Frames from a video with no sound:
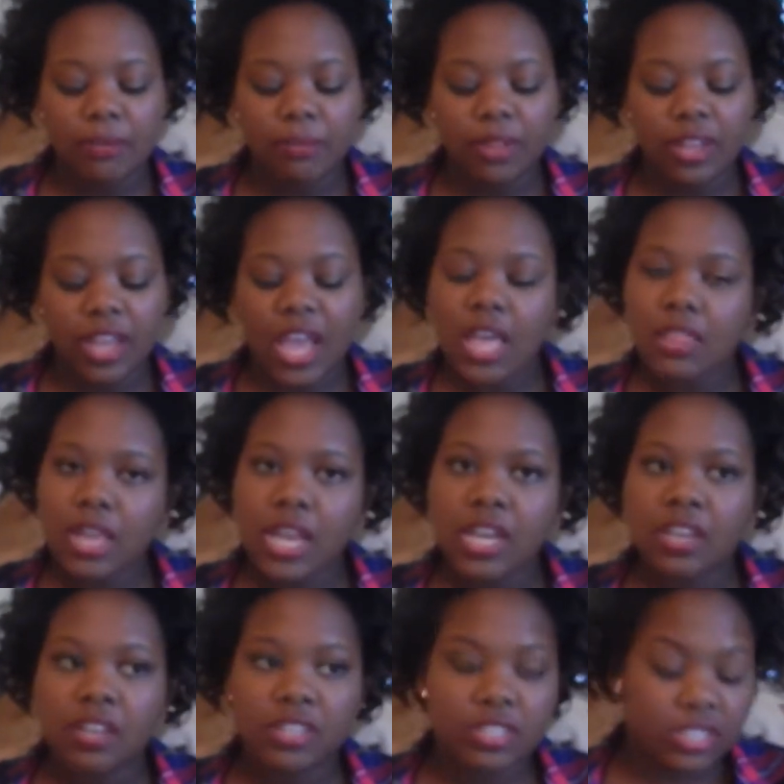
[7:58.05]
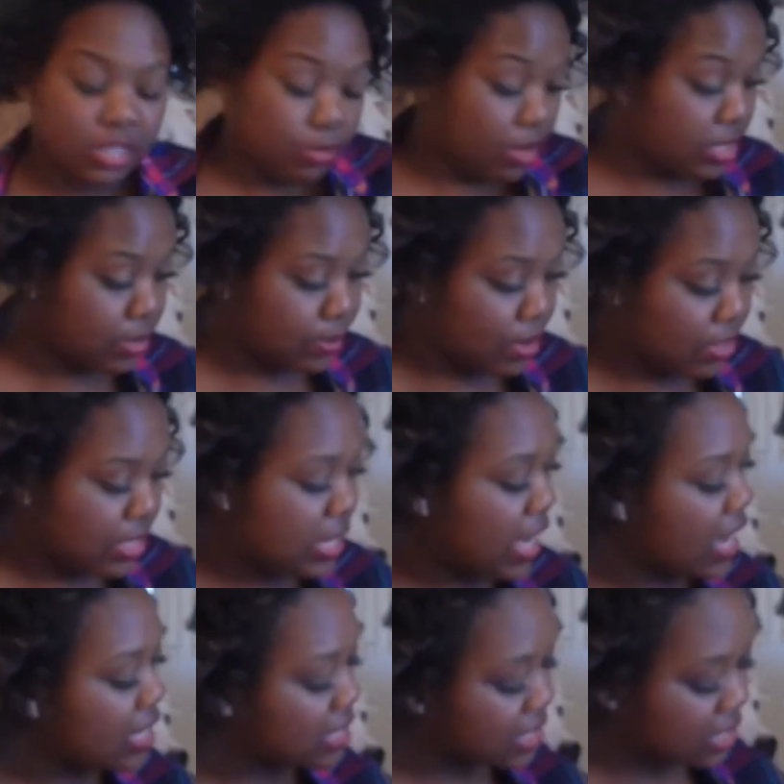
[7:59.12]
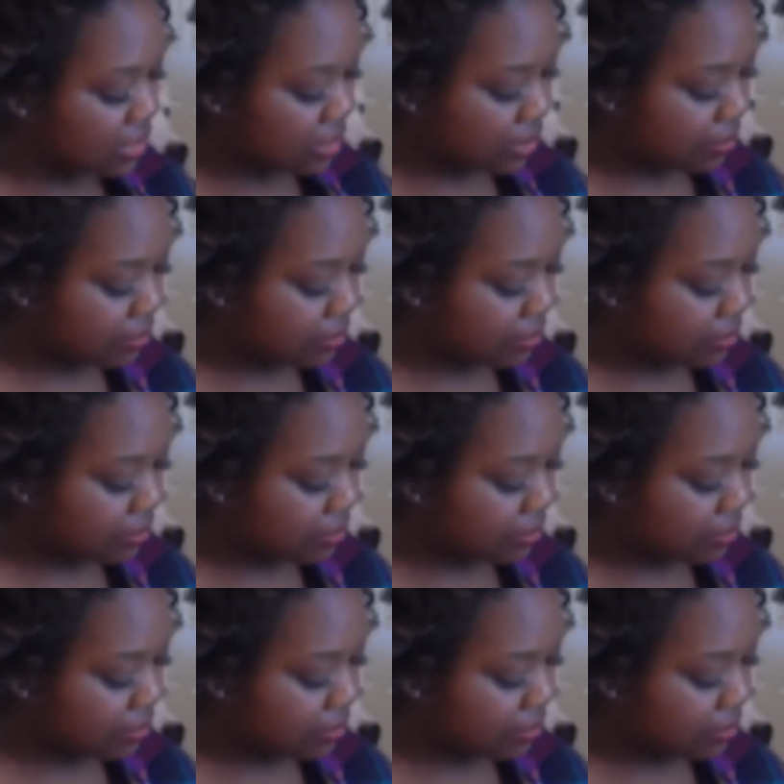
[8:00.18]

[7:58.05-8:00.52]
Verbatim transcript: but like, I like it it's, it smells nice